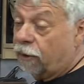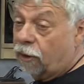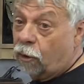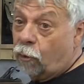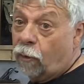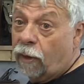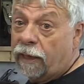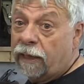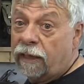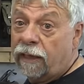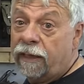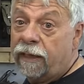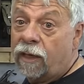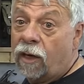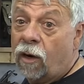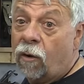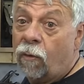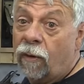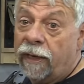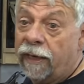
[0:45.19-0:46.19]
to quickly
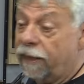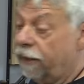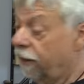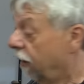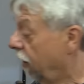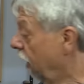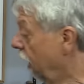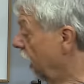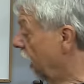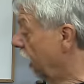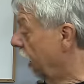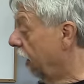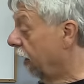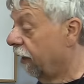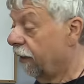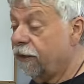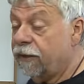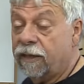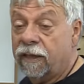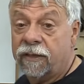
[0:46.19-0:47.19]
go in
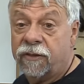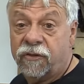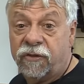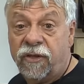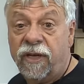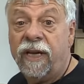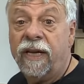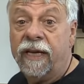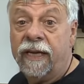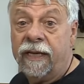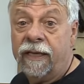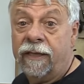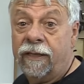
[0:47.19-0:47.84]
and see.